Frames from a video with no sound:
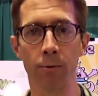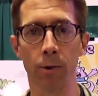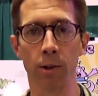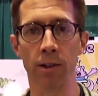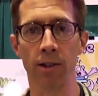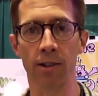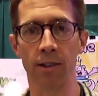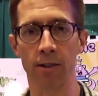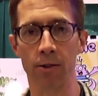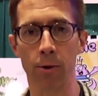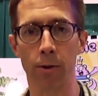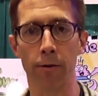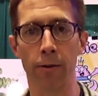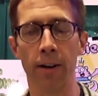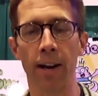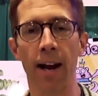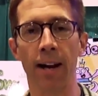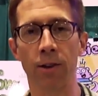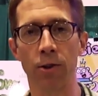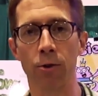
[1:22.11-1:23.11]
which is a sort of
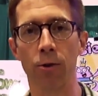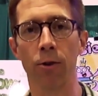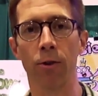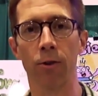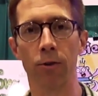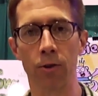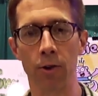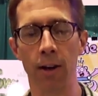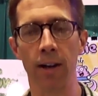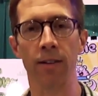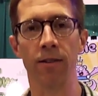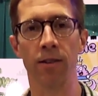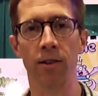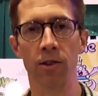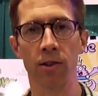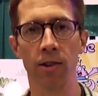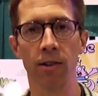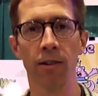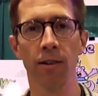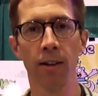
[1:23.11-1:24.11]
a natural
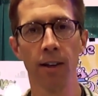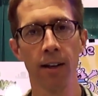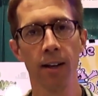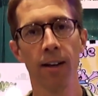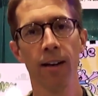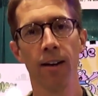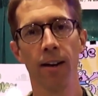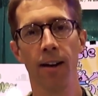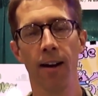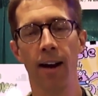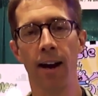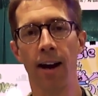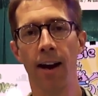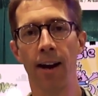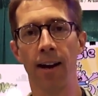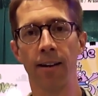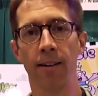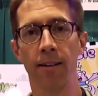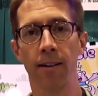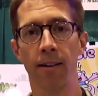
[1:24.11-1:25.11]
transition, and
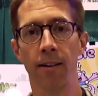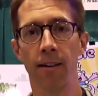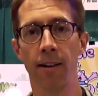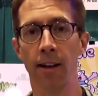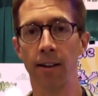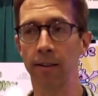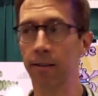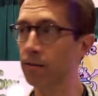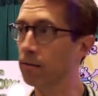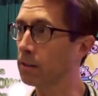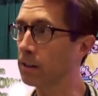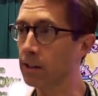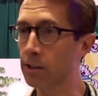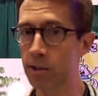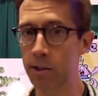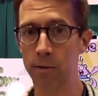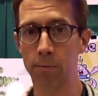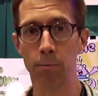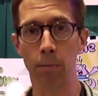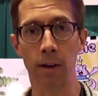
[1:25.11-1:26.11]
that
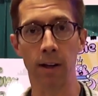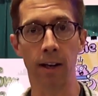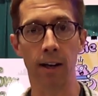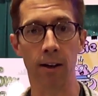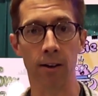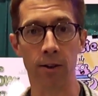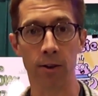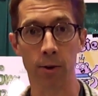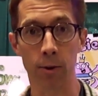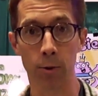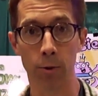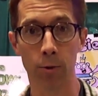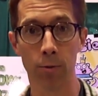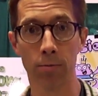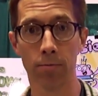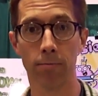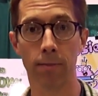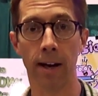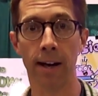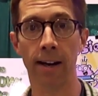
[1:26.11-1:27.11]
leads me here to
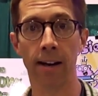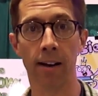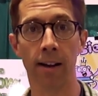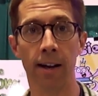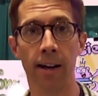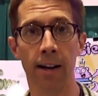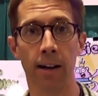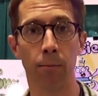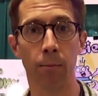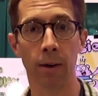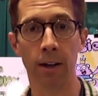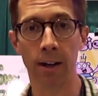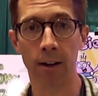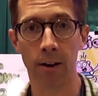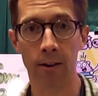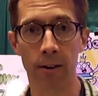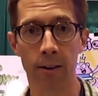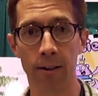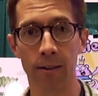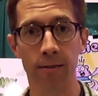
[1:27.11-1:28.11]
ALA and meeting
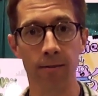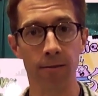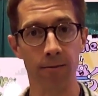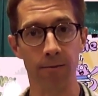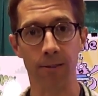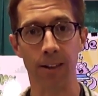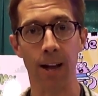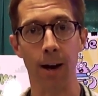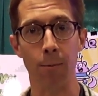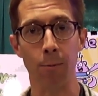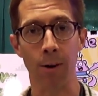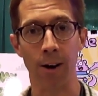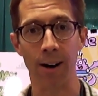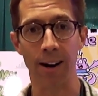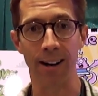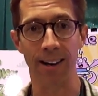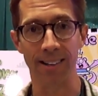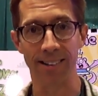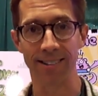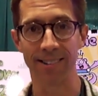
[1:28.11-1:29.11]
all the
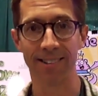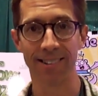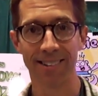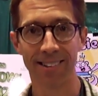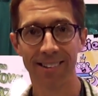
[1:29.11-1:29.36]
librarians.